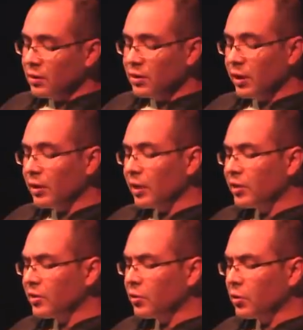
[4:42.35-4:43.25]
Signaled
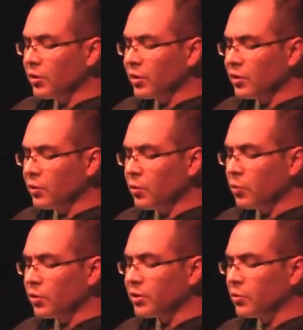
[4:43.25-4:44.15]
his, his
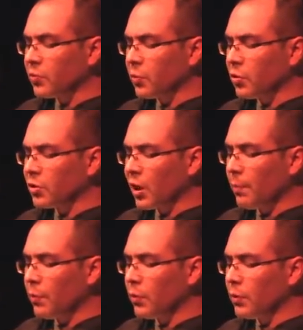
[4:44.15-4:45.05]
entourage to, to stay
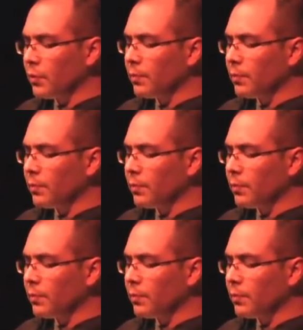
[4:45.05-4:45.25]
put,